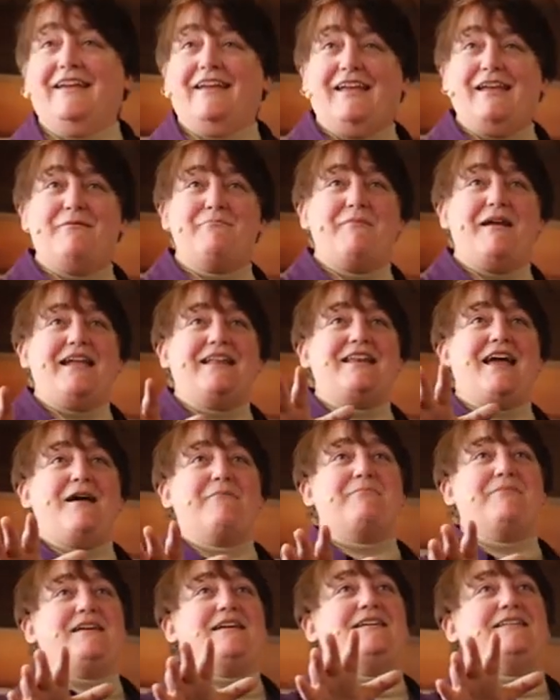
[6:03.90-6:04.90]
It may
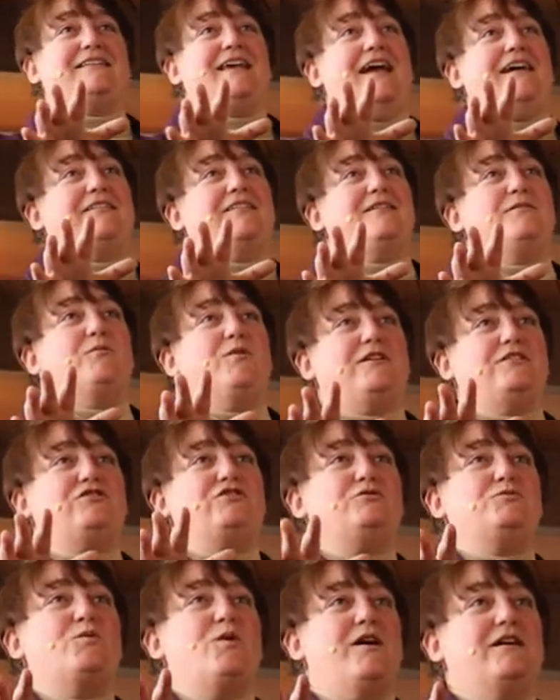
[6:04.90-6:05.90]
not be exactly what
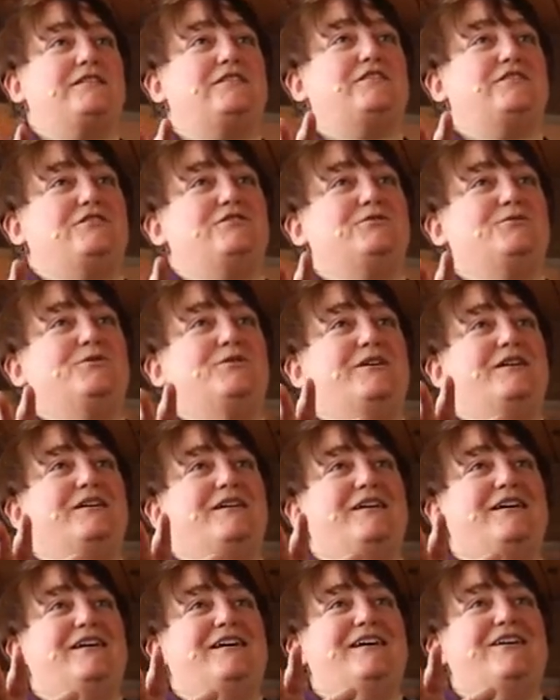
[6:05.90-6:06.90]
you want to
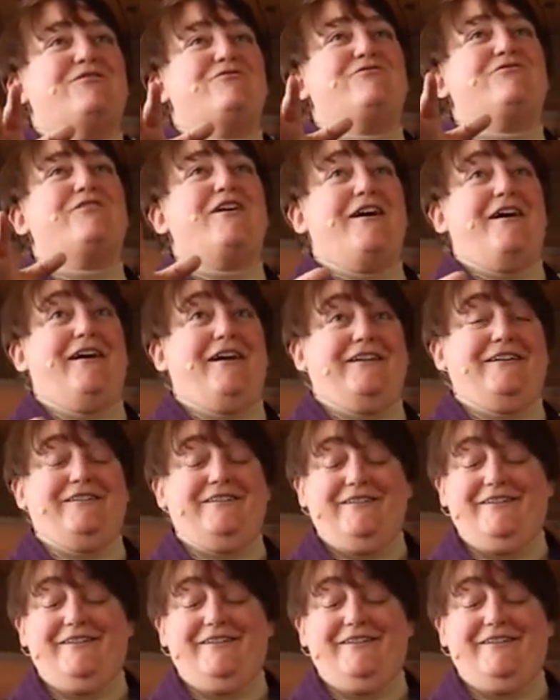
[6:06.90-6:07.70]
find.